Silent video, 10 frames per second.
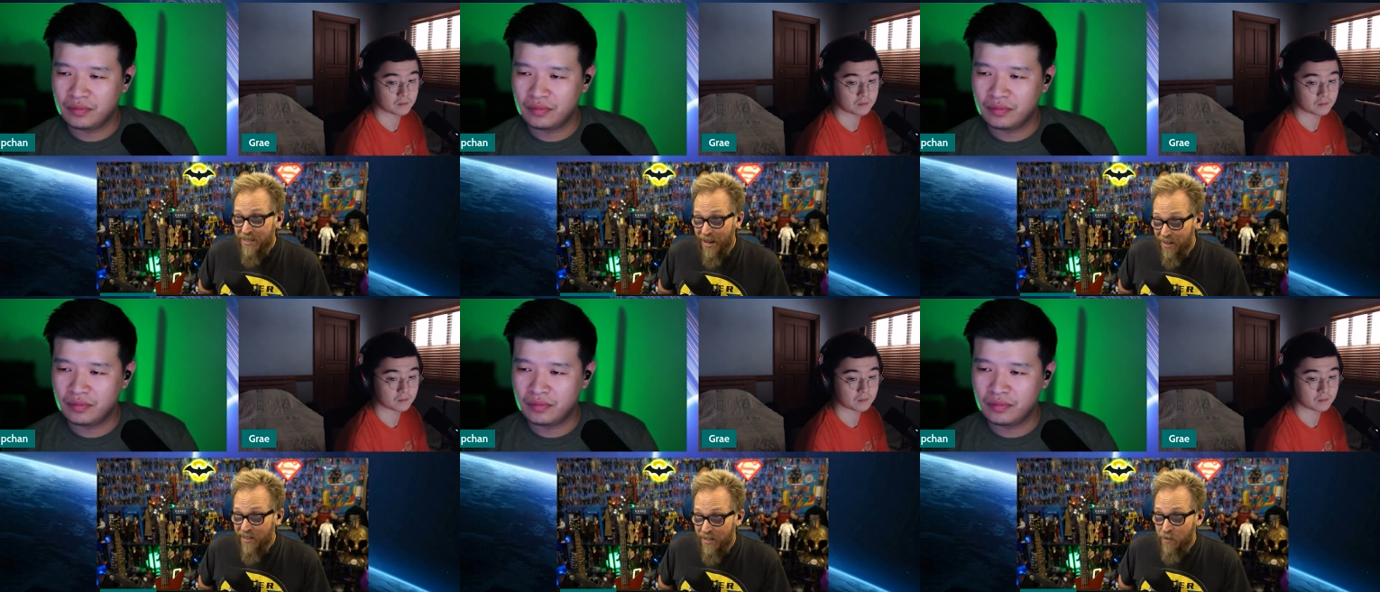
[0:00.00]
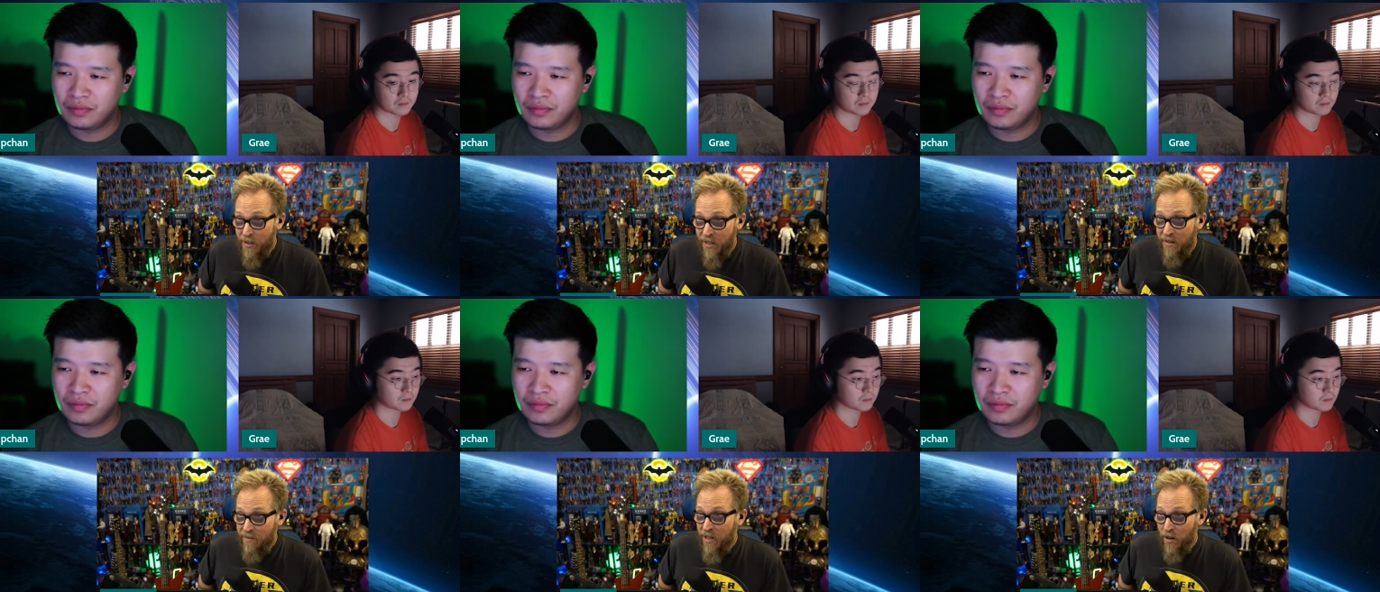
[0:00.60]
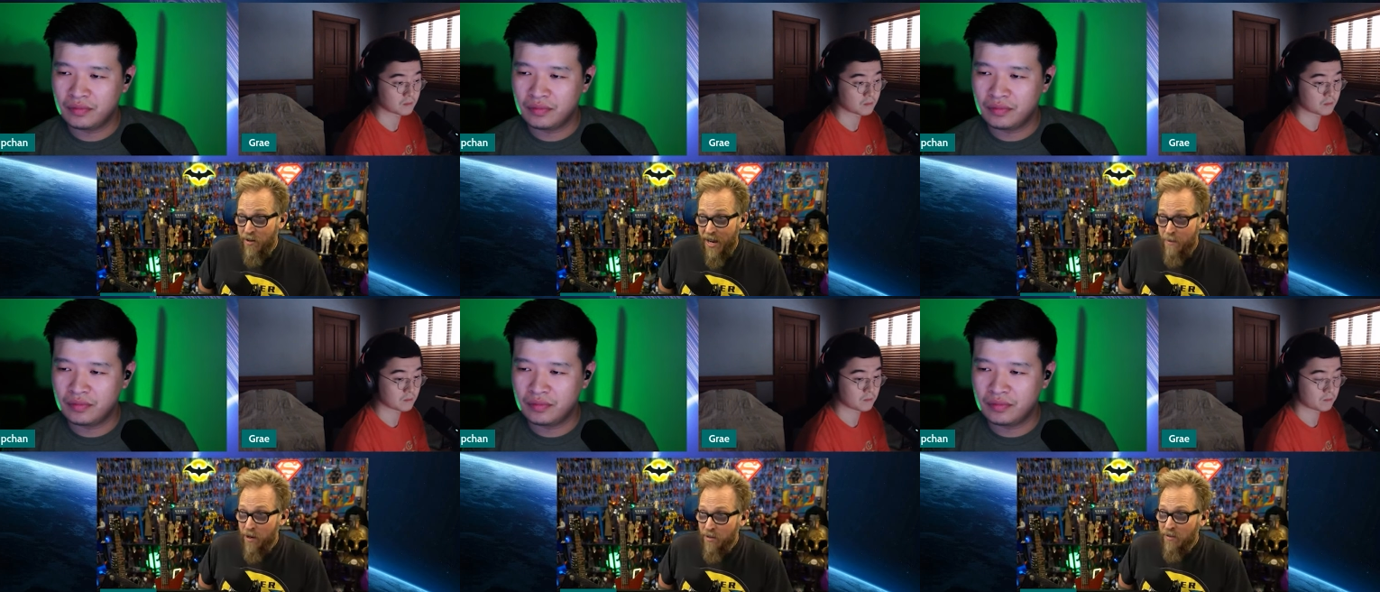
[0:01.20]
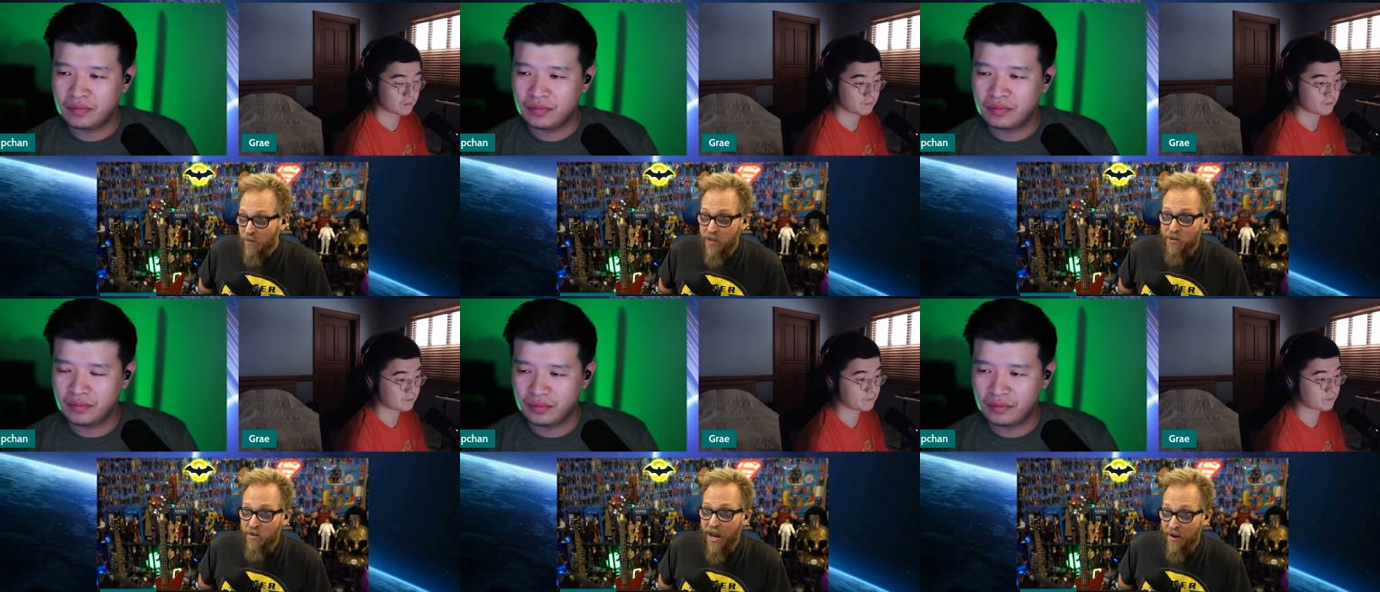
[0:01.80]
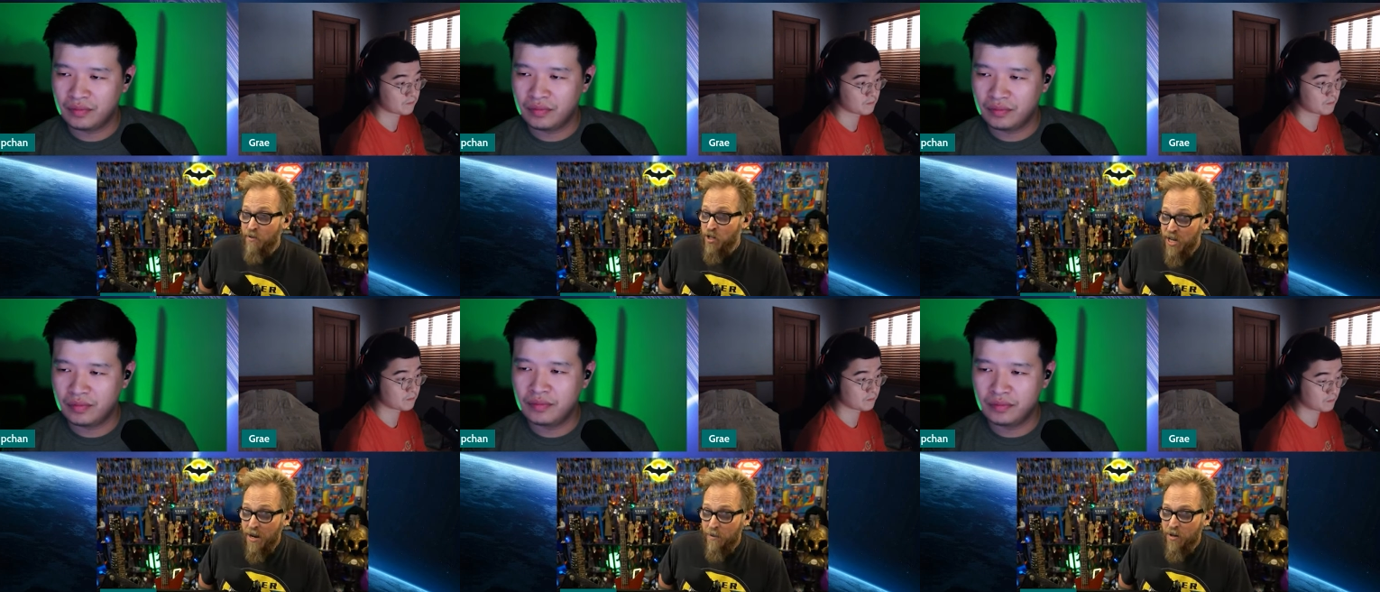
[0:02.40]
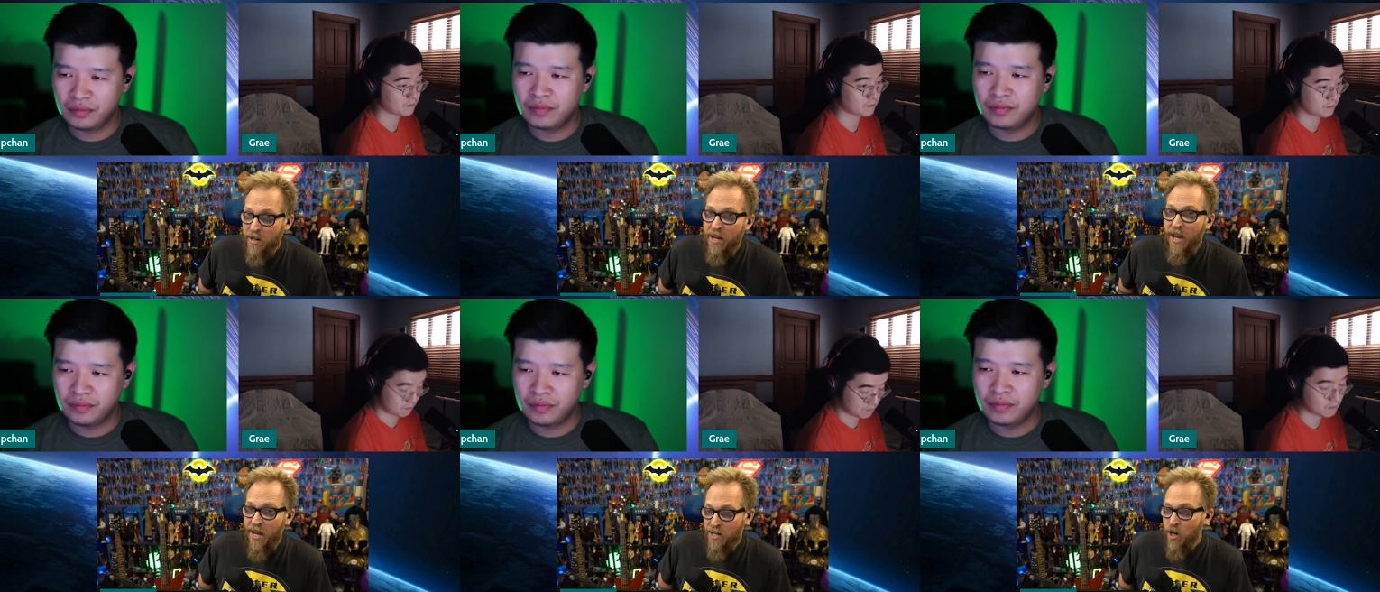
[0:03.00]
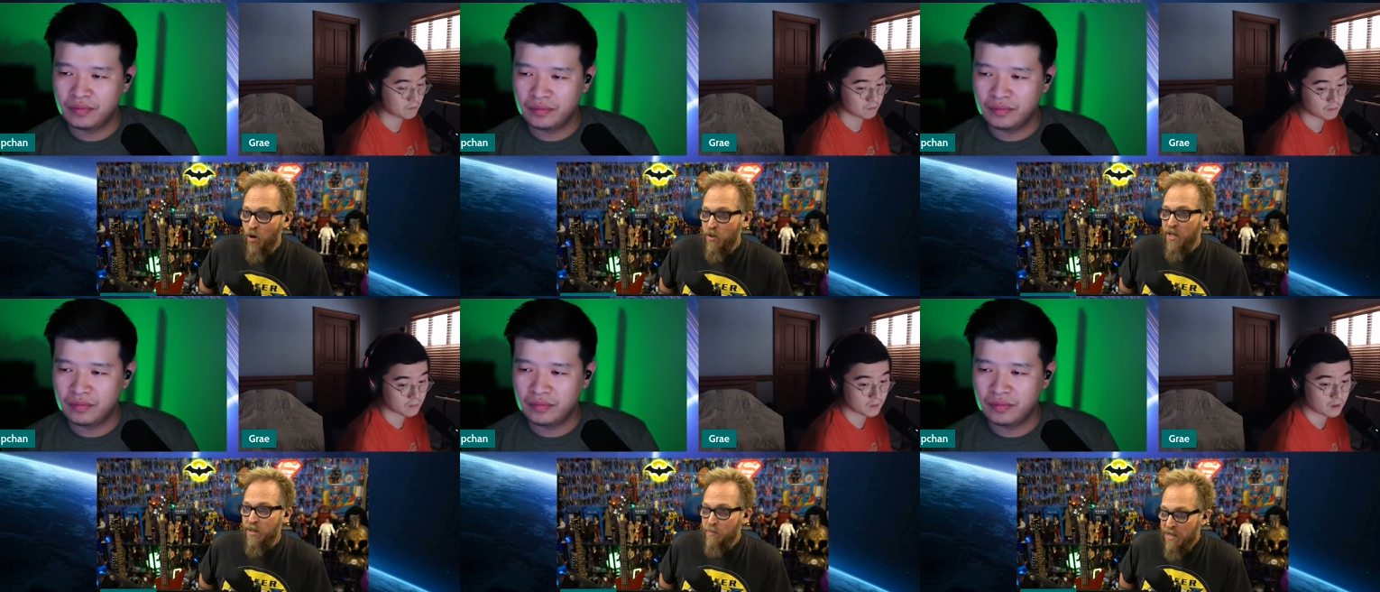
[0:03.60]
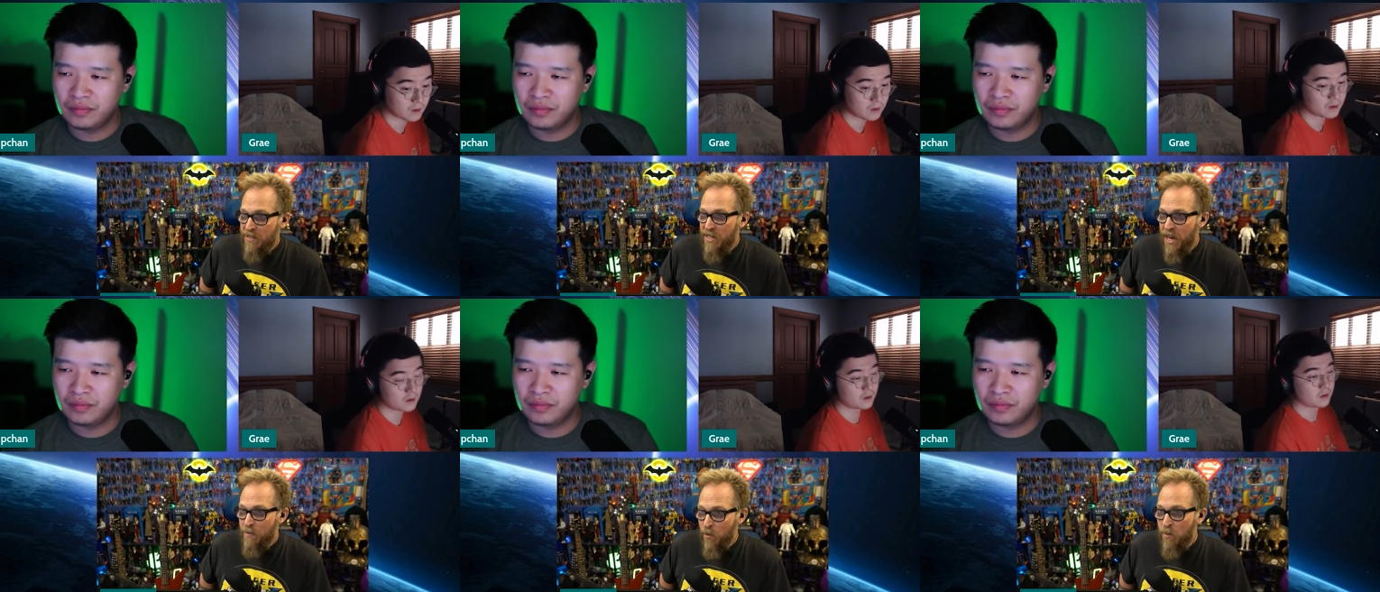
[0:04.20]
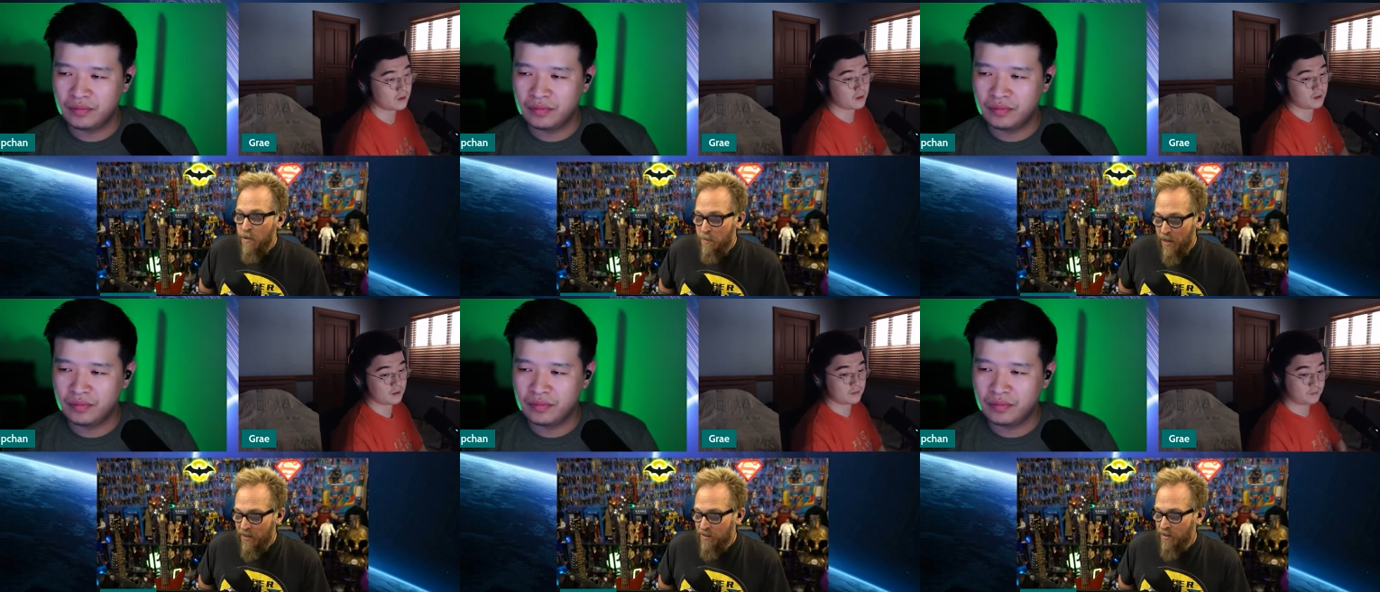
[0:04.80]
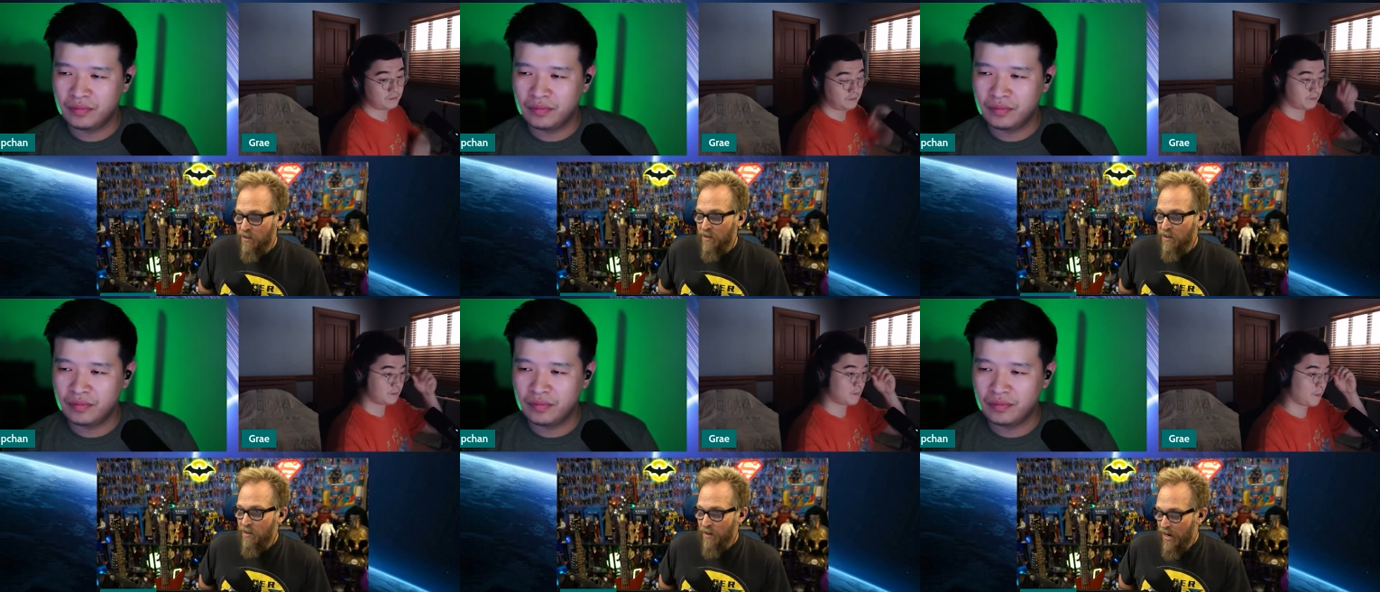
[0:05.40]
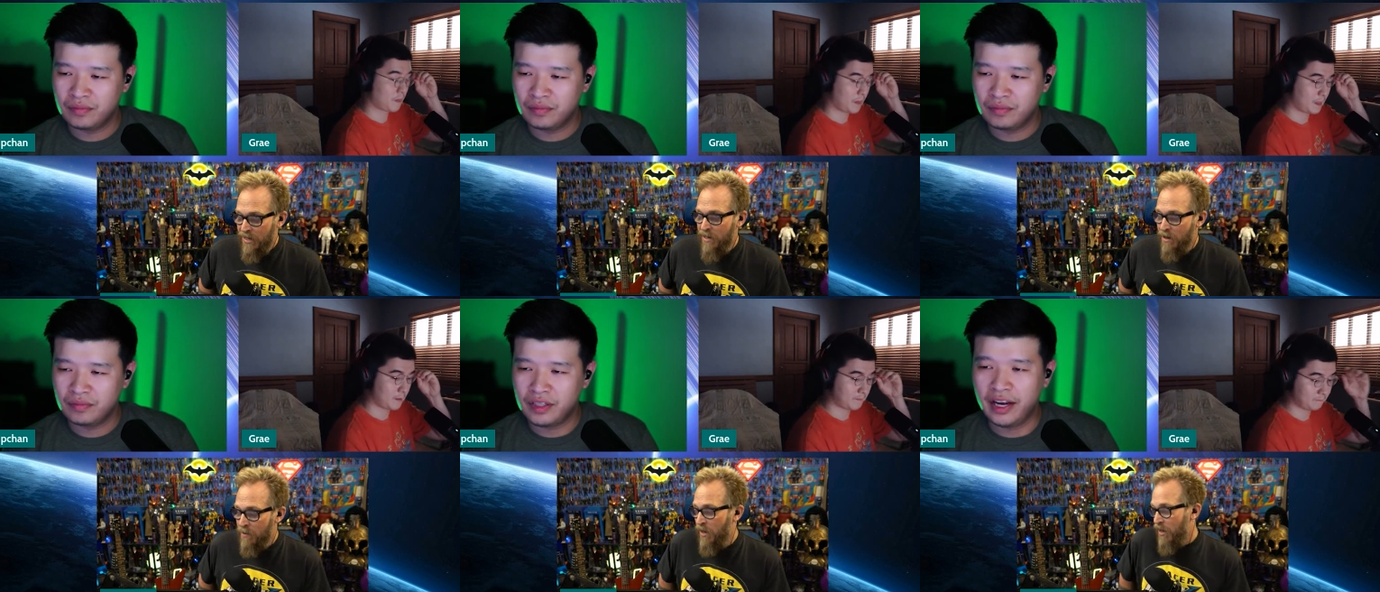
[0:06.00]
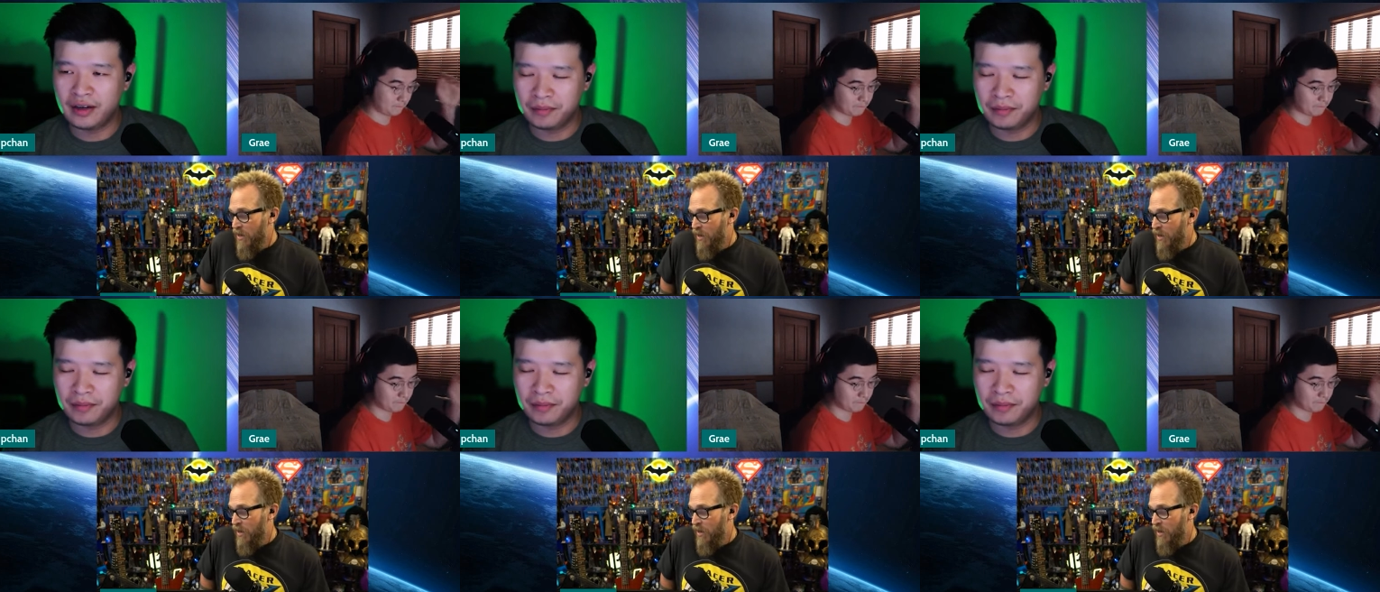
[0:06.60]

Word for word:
Speaker 1: dialed in with the you know gamer with your average gamer and know that the PC gamer would be pissed, right? Am yeah,